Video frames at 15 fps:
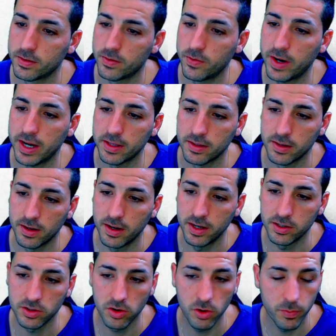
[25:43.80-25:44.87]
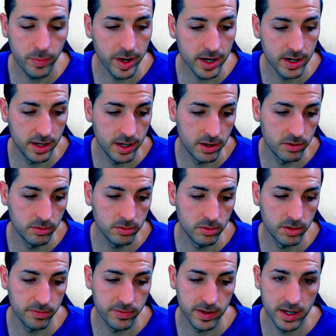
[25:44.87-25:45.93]
Right, let's go back now to the
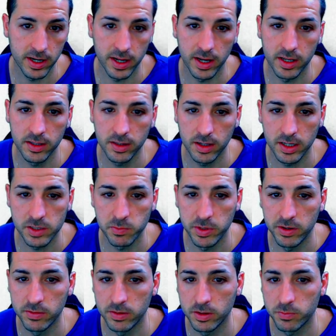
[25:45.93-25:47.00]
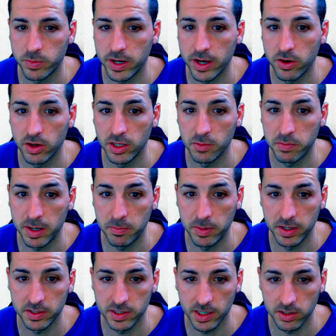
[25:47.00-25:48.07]
front end. Let's pivot priority
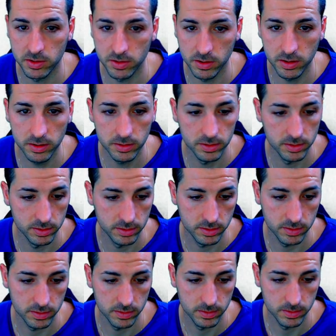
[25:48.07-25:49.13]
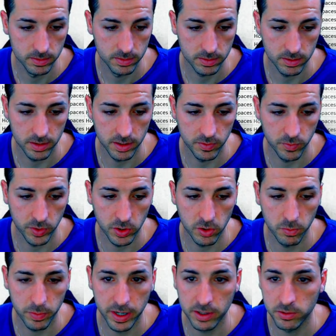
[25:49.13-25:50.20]
public sector. And we go
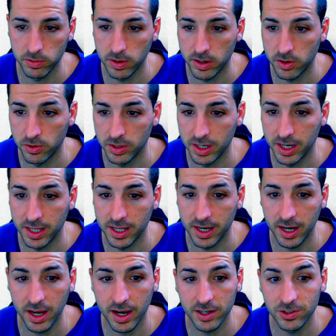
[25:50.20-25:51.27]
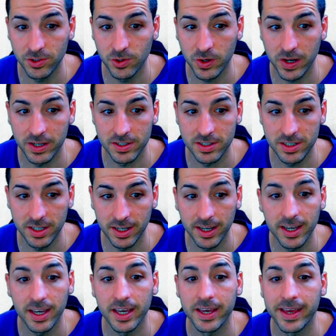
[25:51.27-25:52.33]
back to our raw data. As you can see,
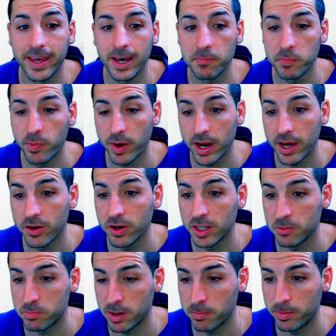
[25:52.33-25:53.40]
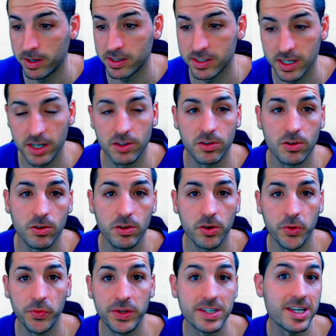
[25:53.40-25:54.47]
it kept priority public sector
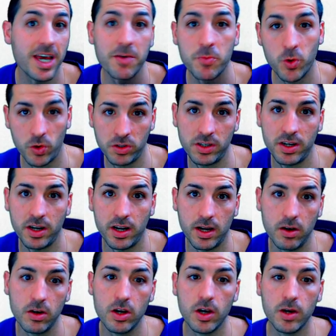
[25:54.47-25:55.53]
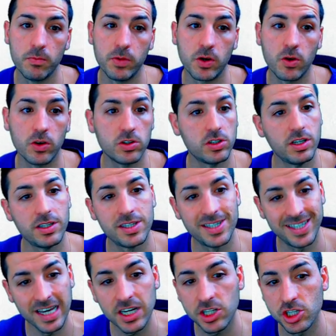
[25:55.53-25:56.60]
on the same order now, because it's
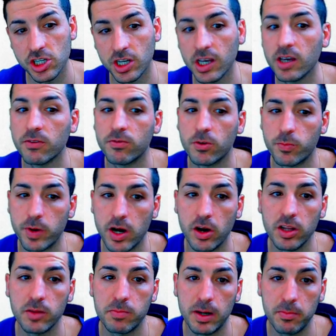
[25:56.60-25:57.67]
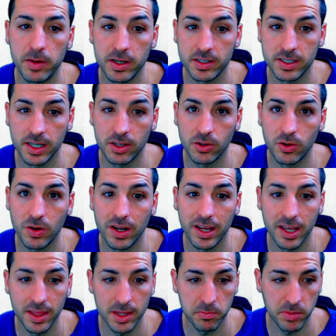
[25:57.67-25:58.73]
searching for priority public sector
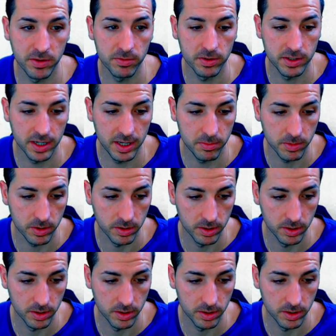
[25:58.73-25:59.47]
in the pivot table.